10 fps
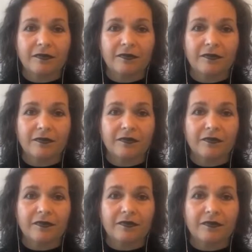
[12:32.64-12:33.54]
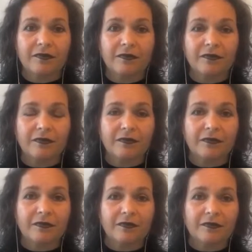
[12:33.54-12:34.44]

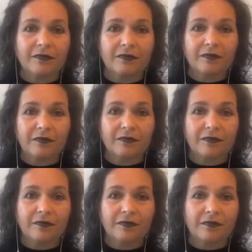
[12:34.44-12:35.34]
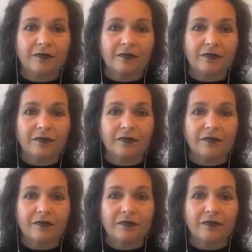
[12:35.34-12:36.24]

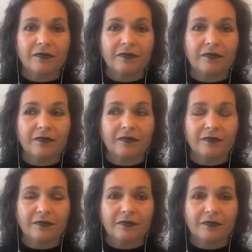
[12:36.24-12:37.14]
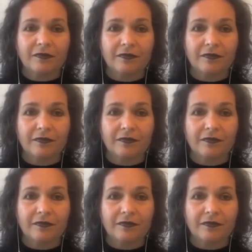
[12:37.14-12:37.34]
(not speaking)